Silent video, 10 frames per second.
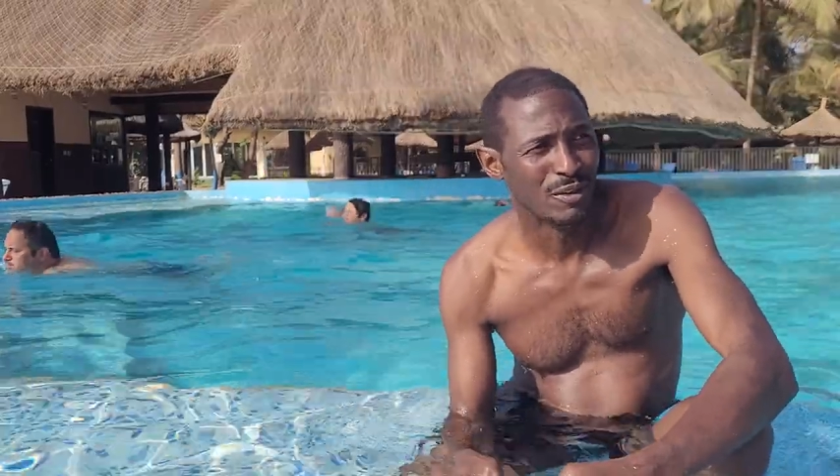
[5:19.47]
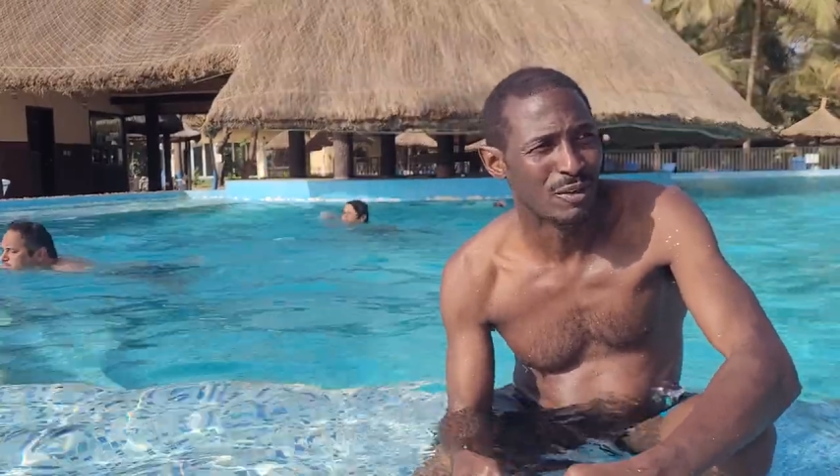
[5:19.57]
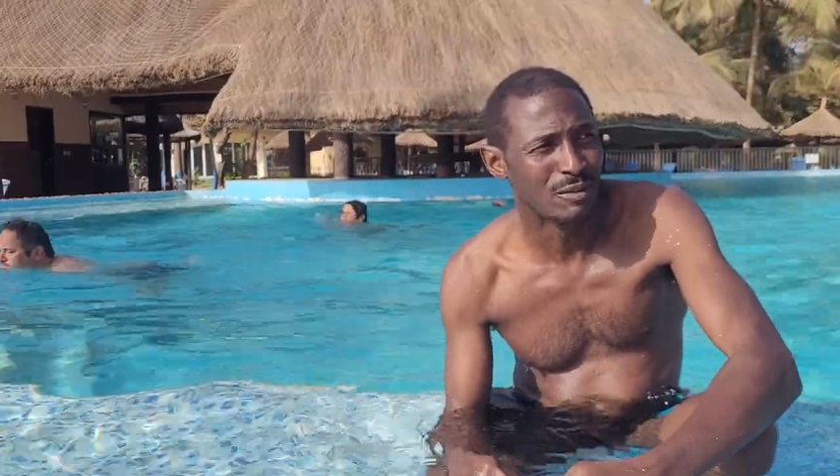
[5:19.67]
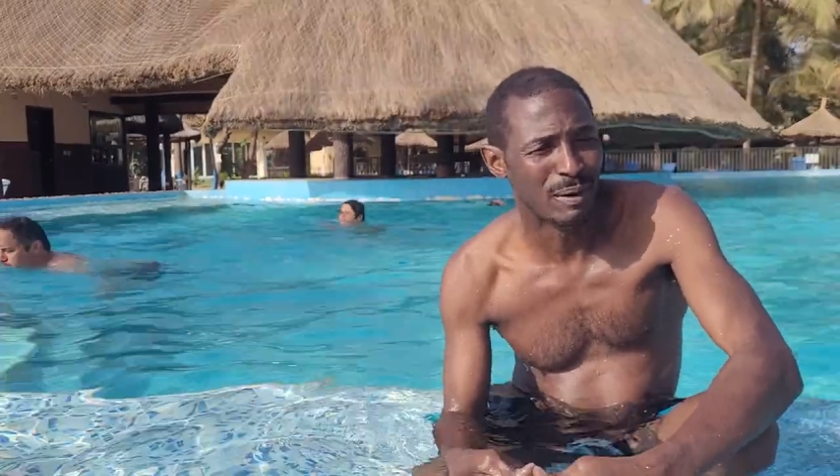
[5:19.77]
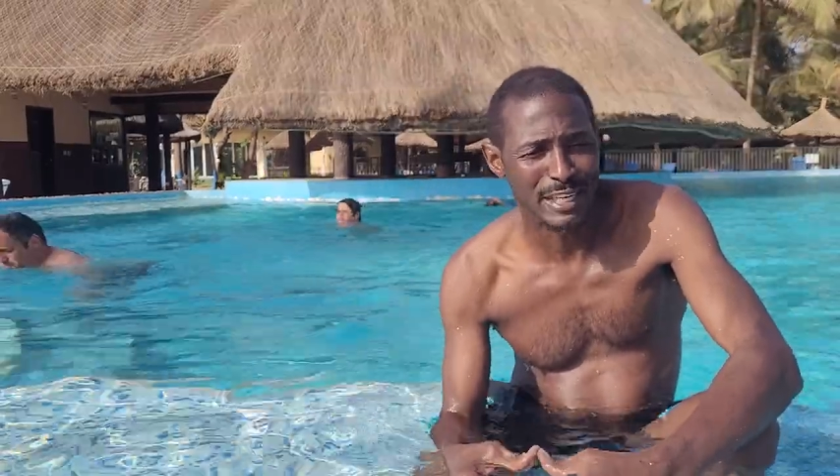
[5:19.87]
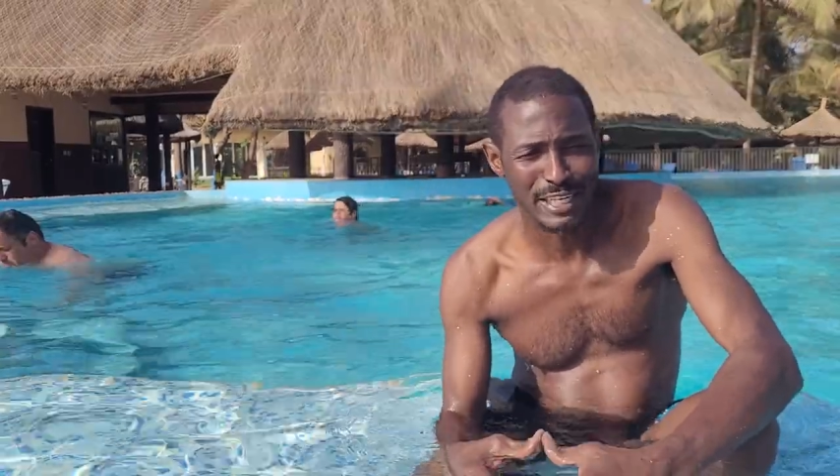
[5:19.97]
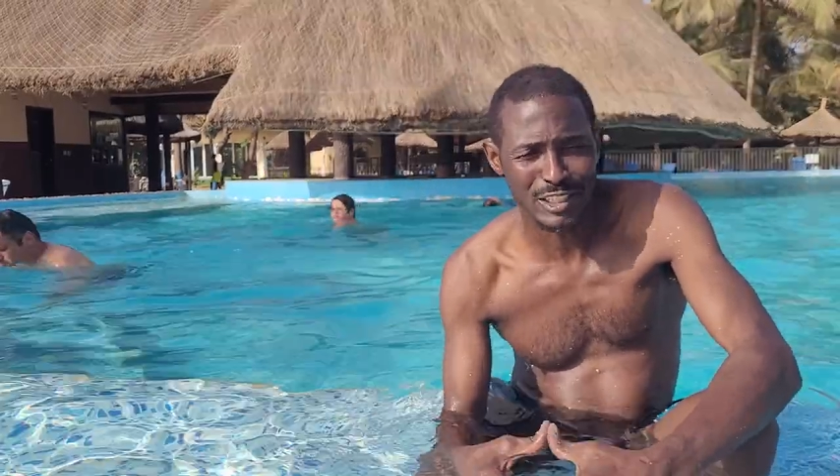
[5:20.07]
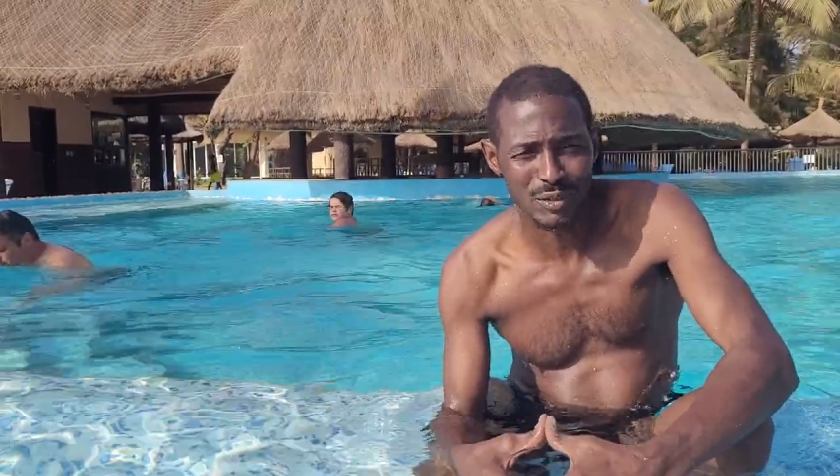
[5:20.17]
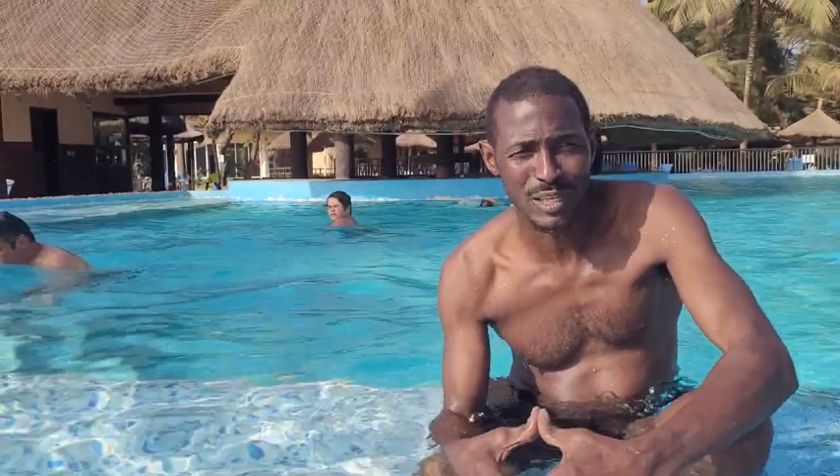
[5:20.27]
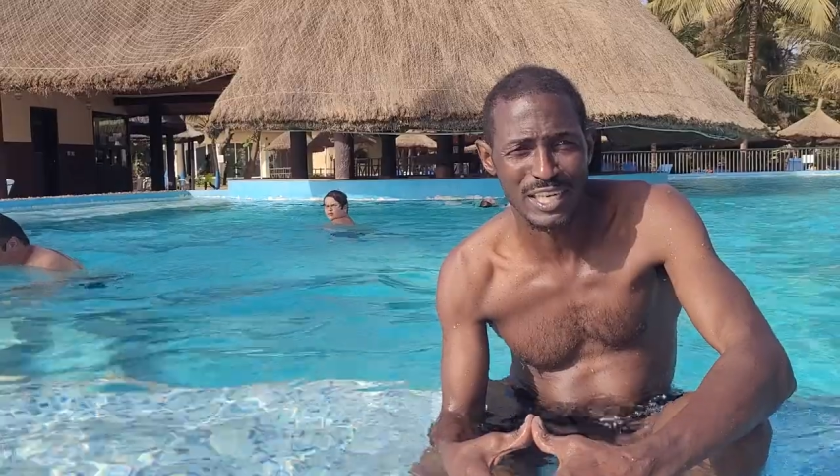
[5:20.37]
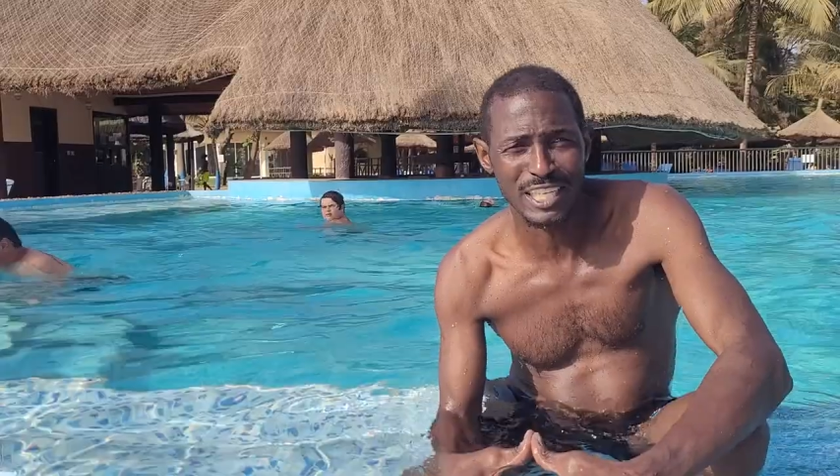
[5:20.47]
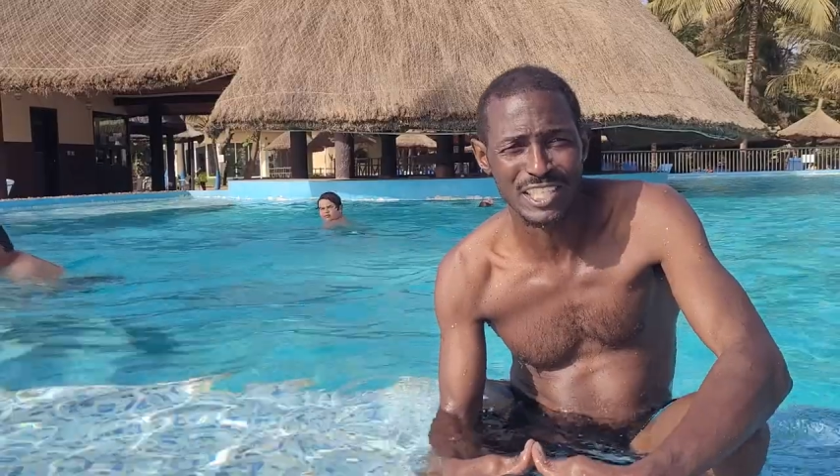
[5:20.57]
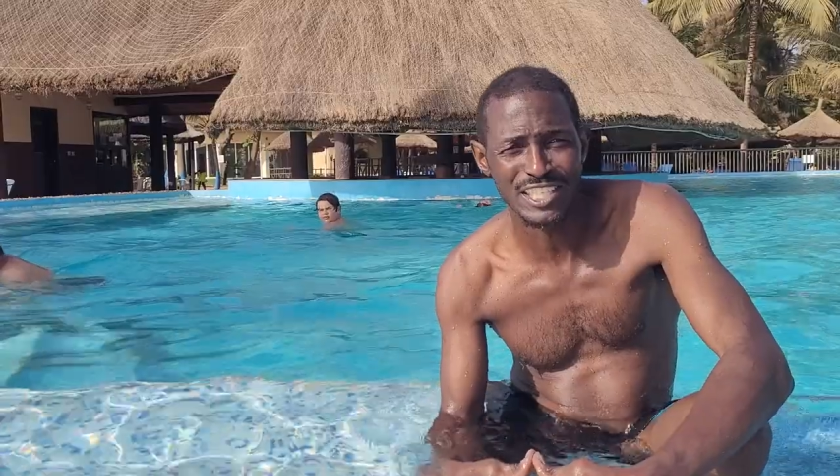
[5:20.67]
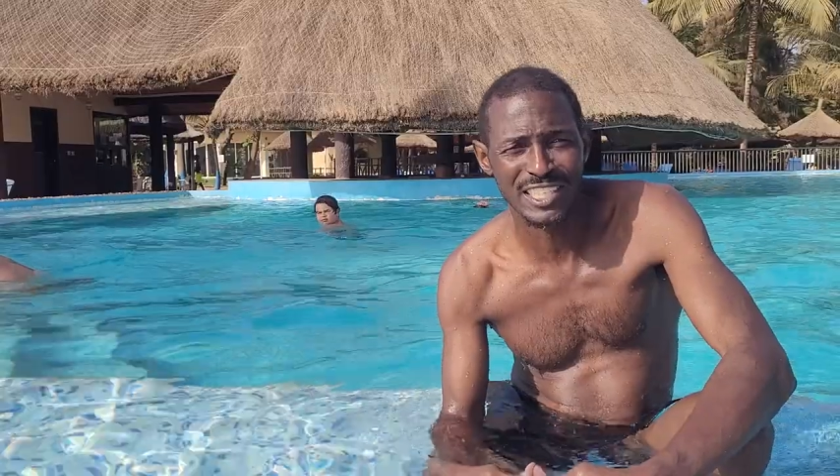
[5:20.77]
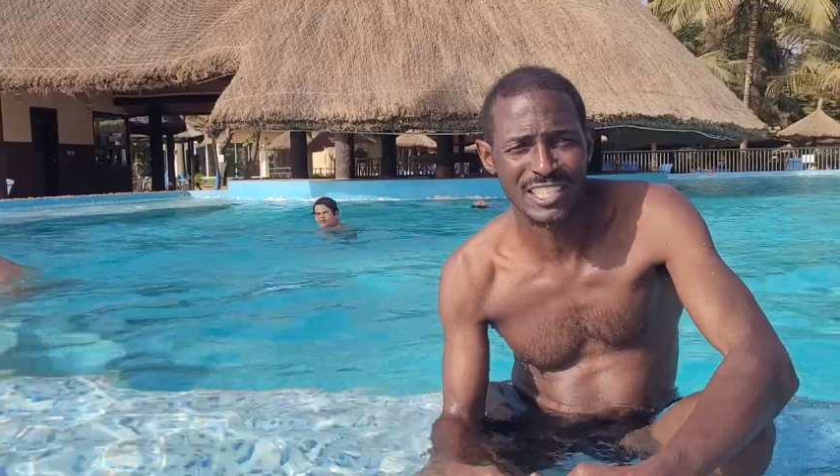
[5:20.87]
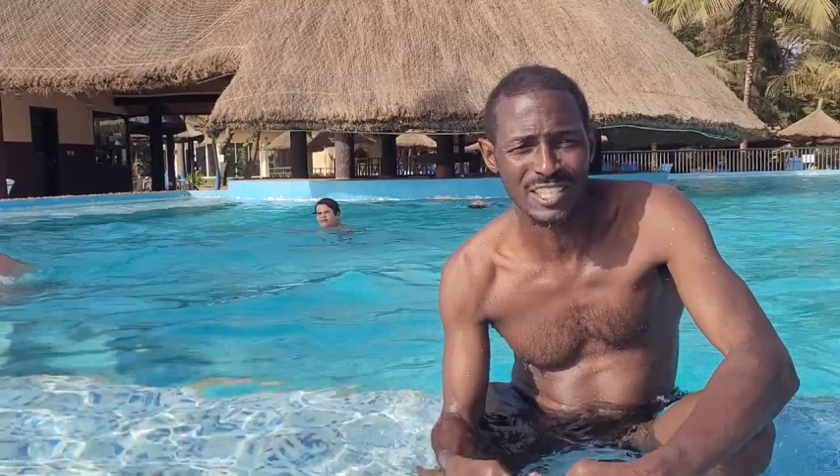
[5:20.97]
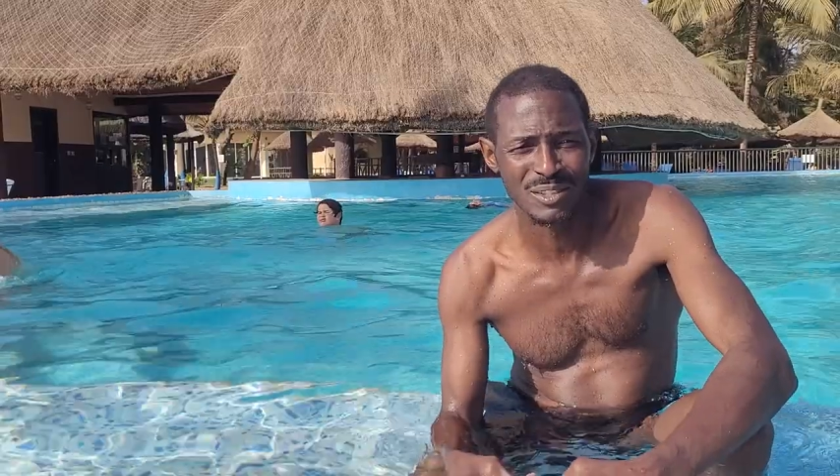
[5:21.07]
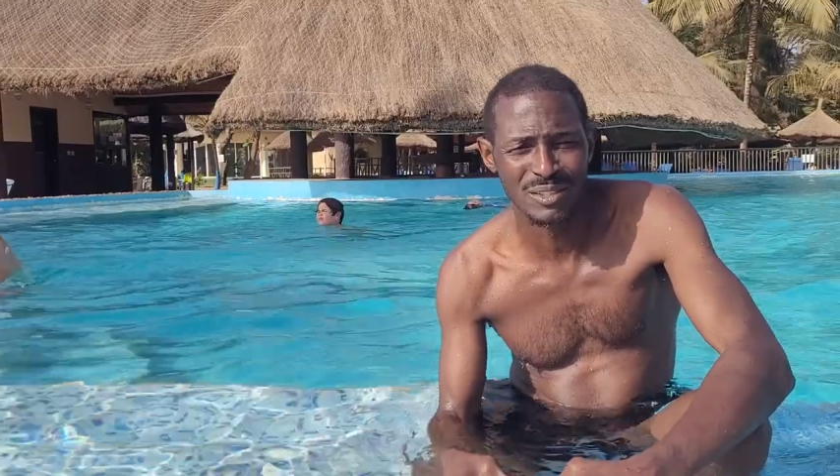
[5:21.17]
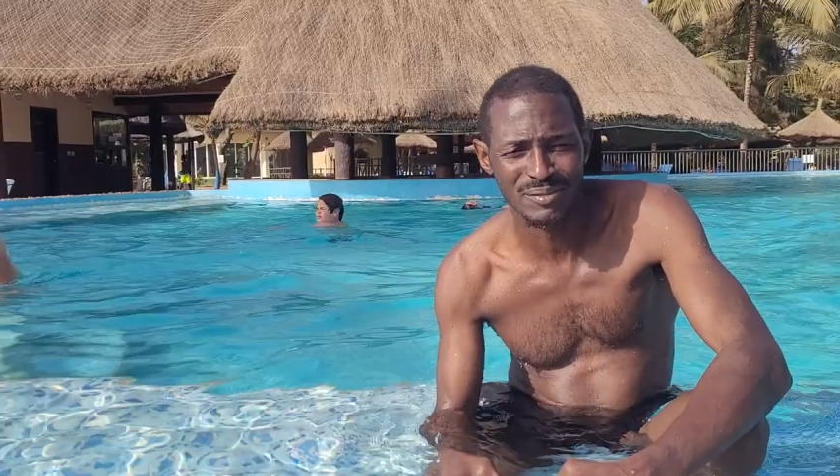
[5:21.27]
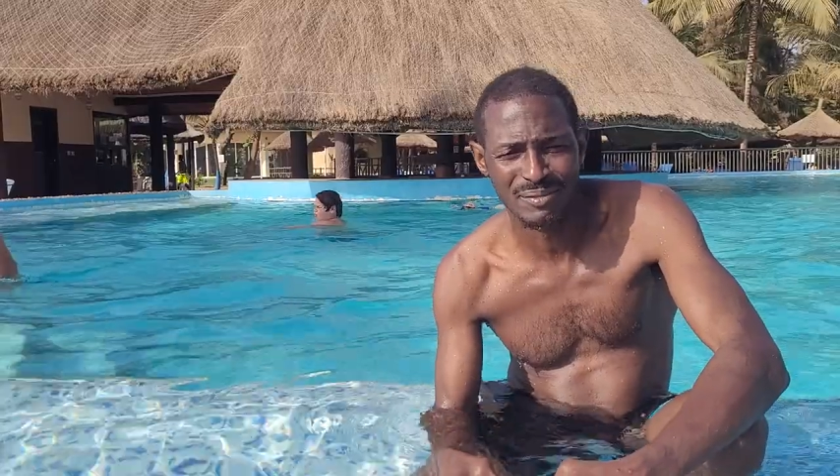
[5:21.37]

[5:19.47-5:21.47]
was my initial connection into